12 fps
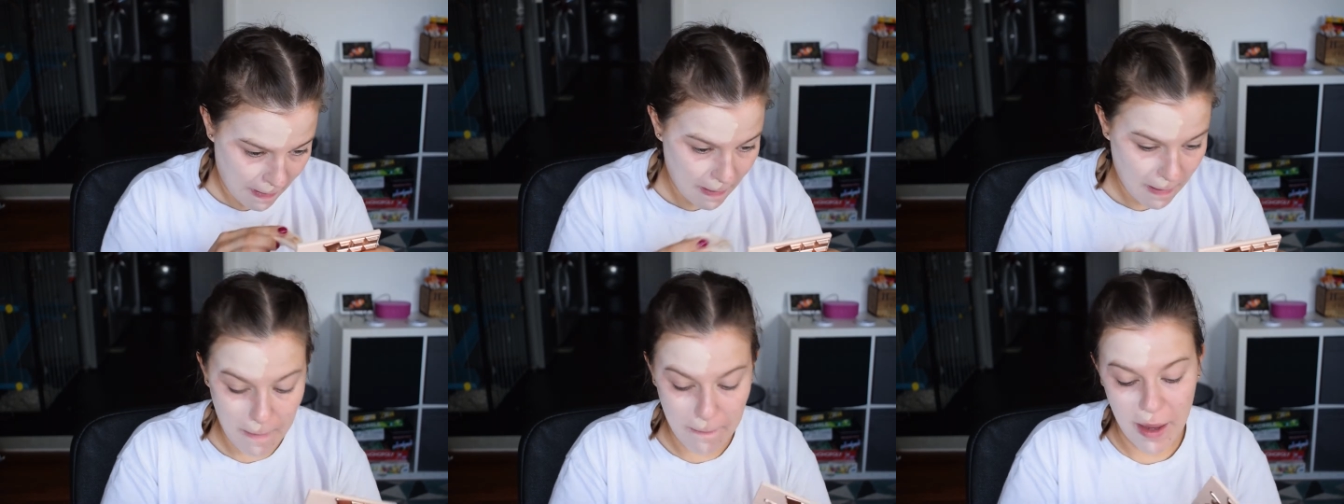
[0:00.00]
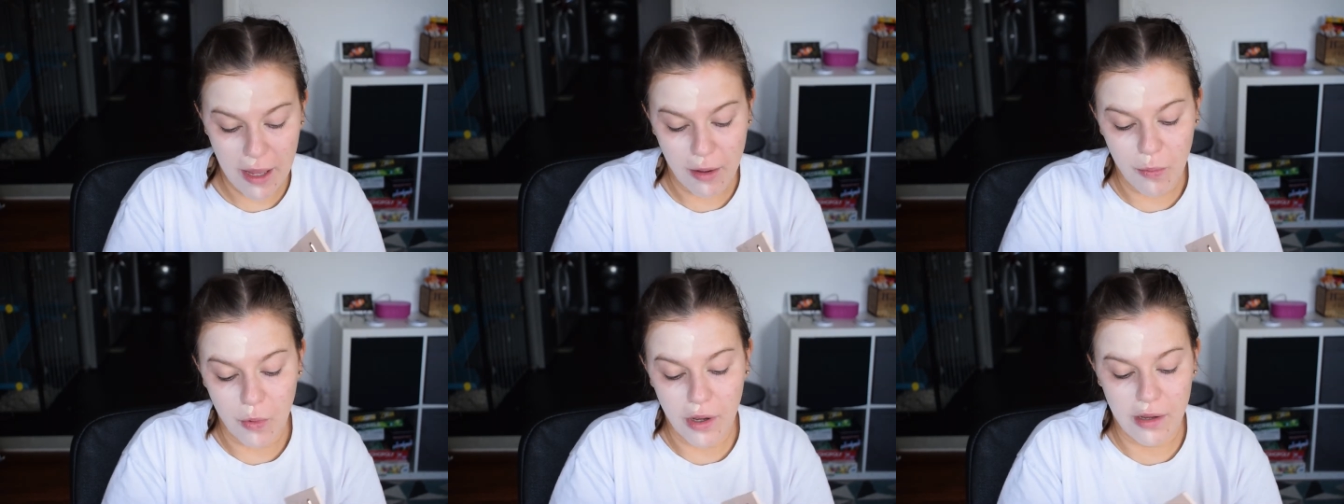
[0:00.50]
a
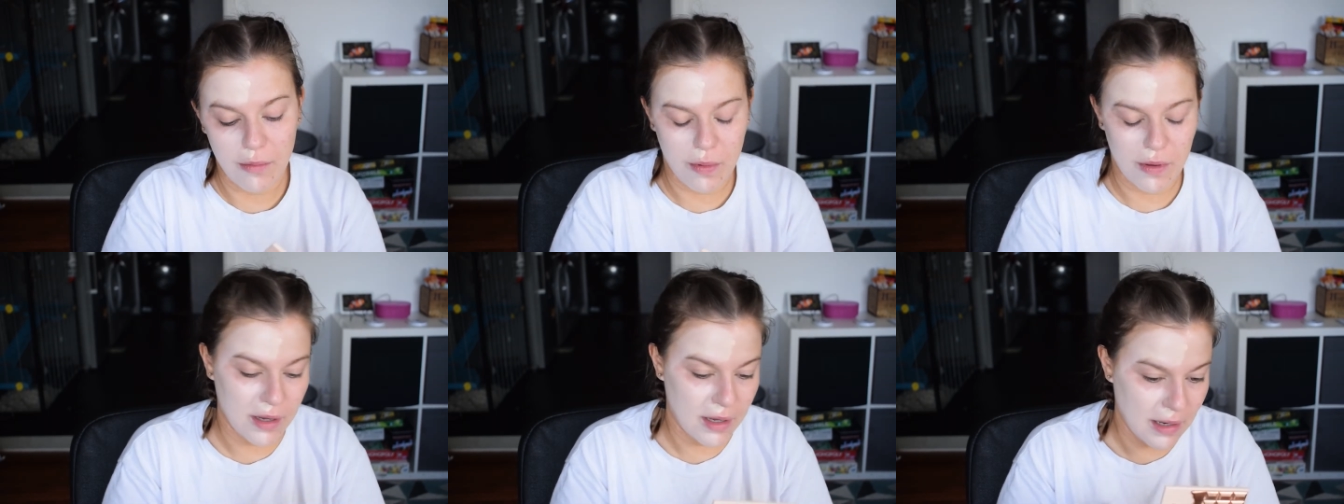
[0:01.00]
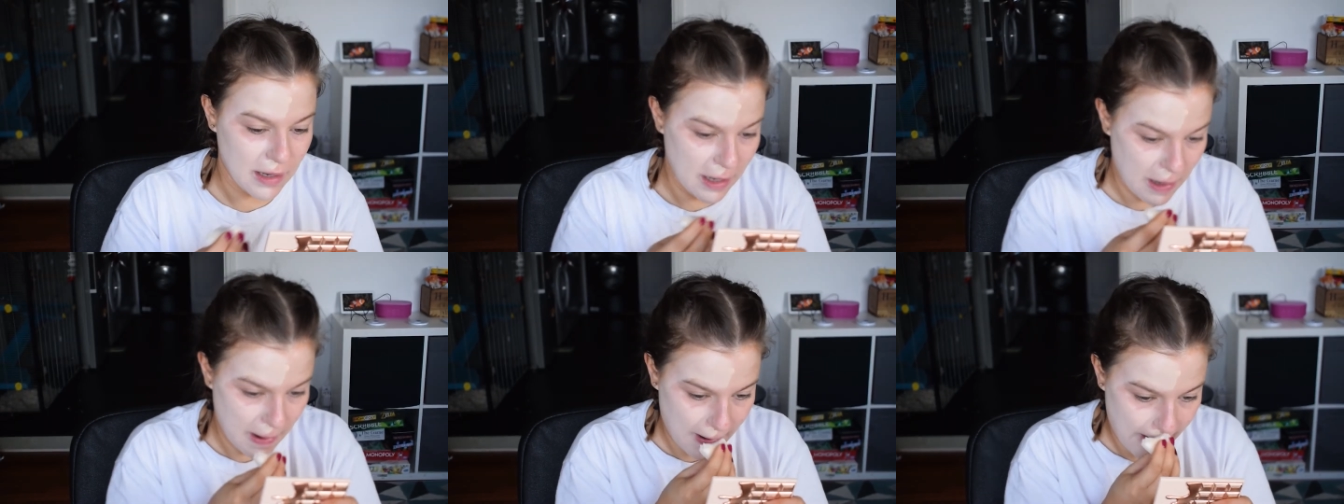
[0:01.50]
makeup wipe
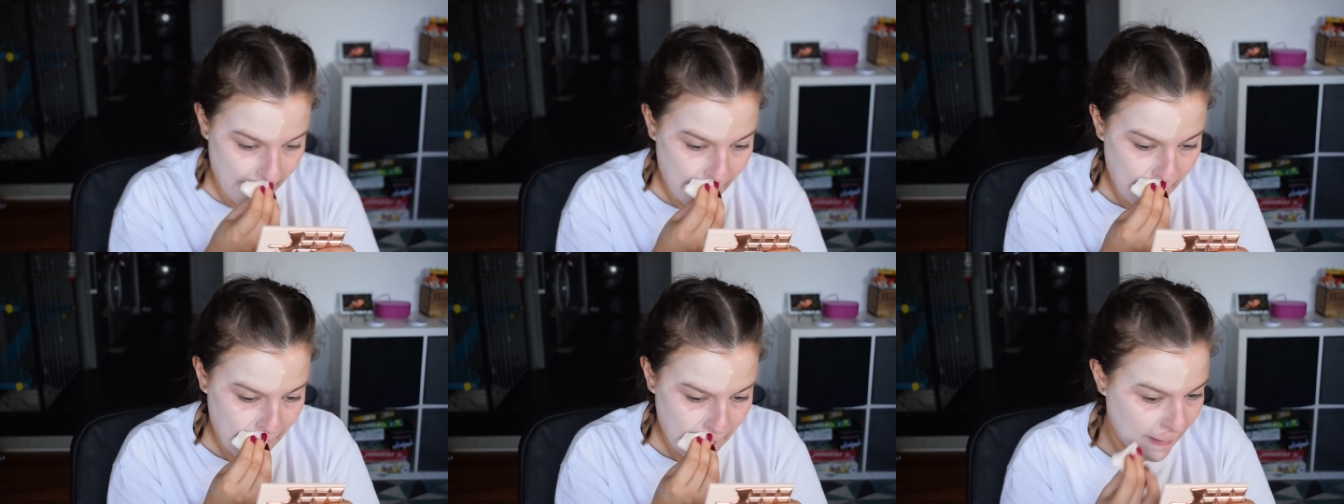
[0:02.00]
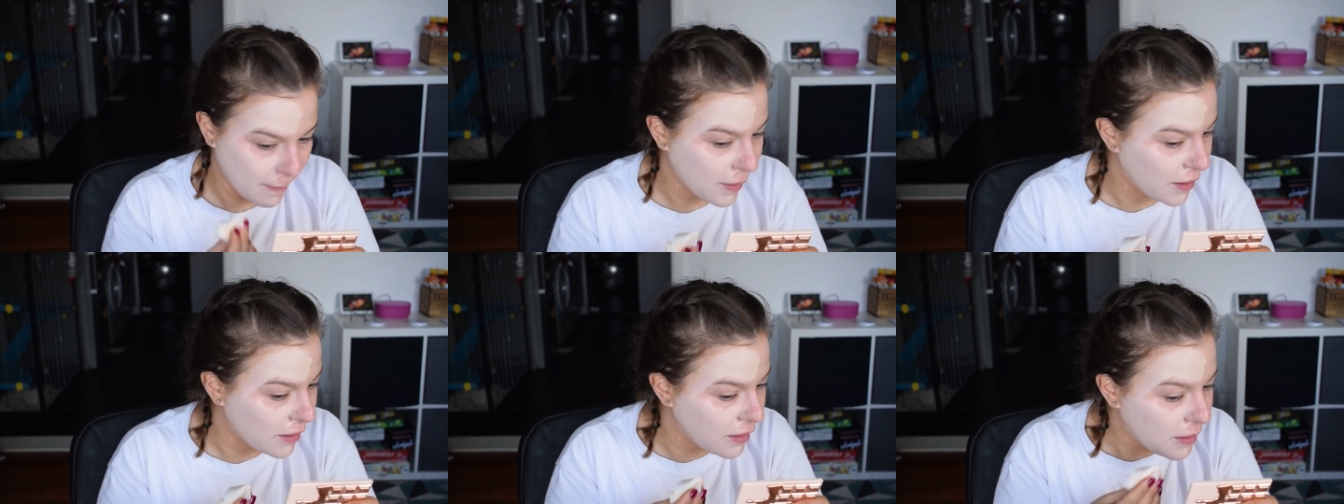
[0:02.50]
and I'm
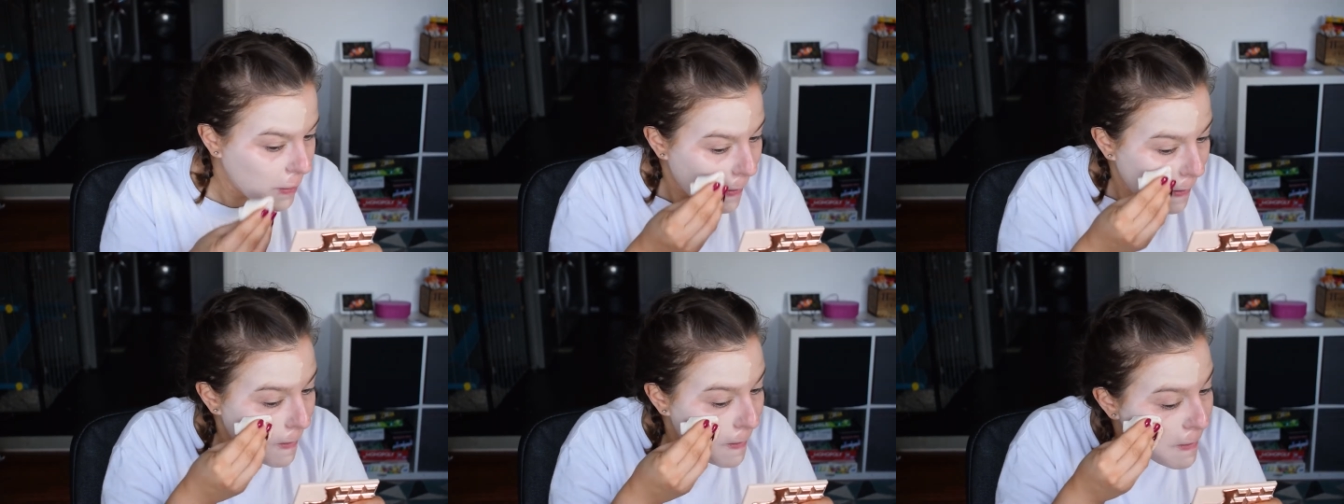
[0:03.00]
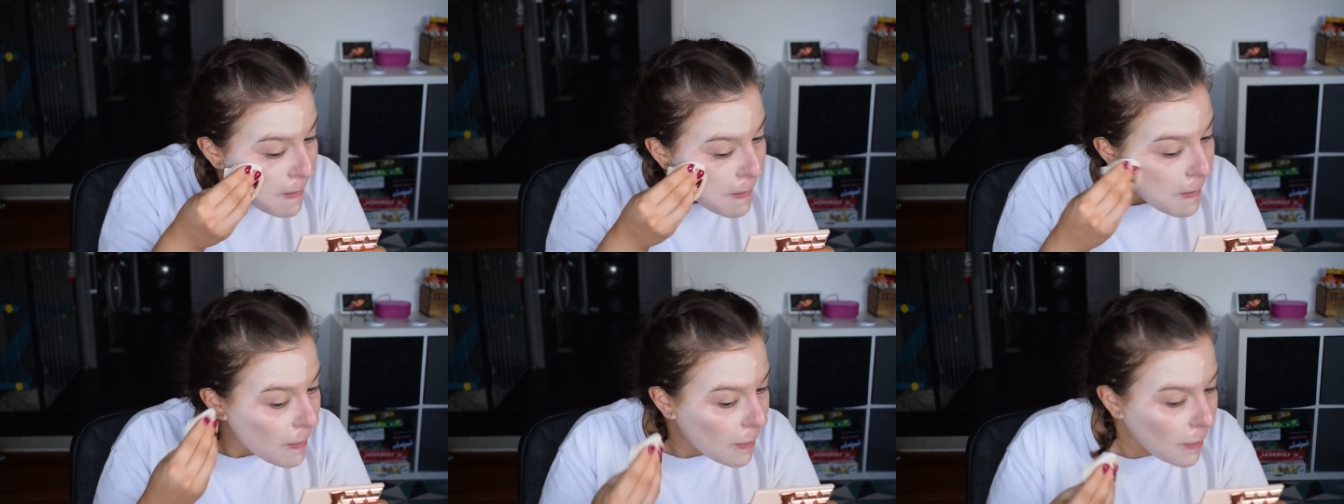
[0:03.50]
going to
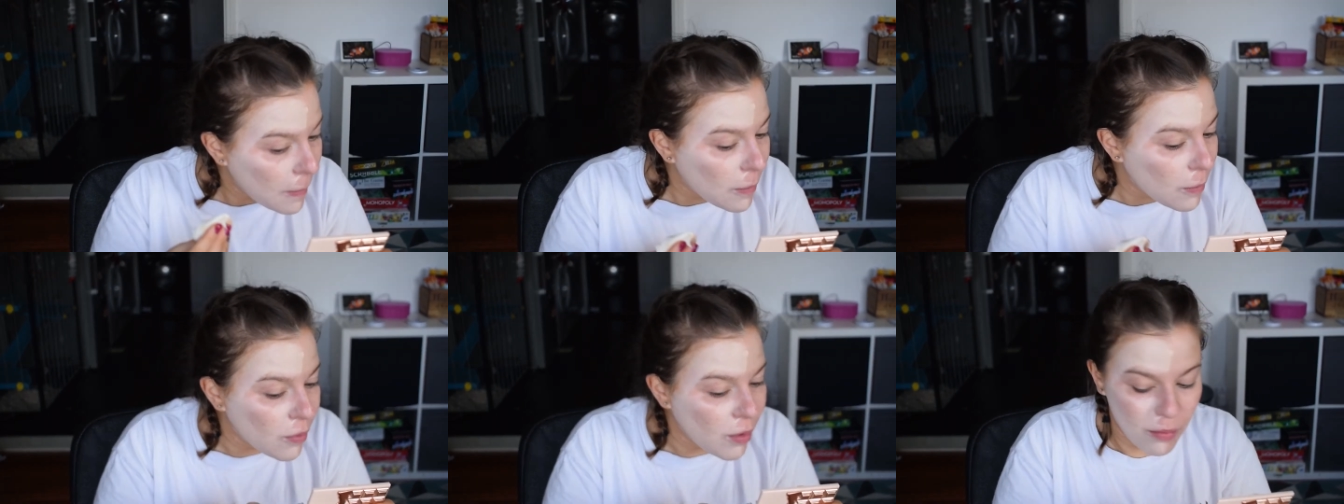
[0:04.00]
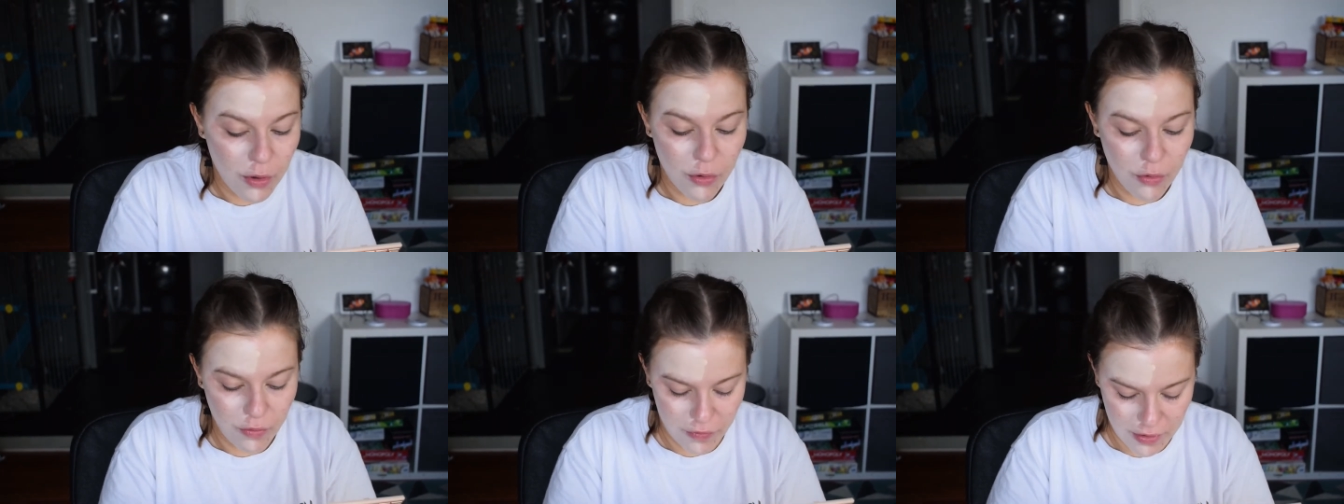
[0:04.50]

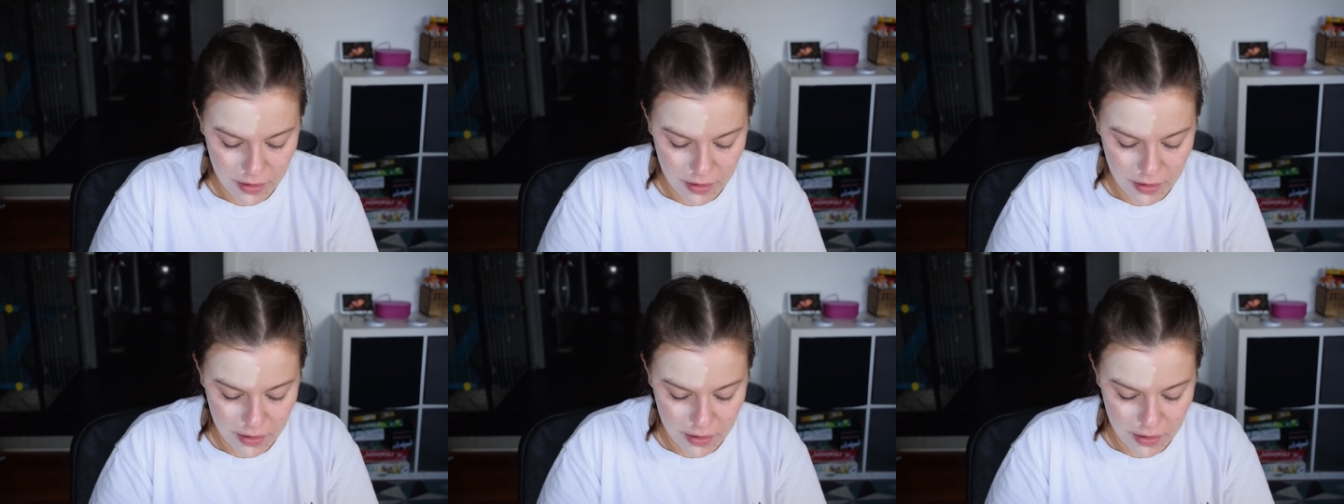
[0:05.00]
remove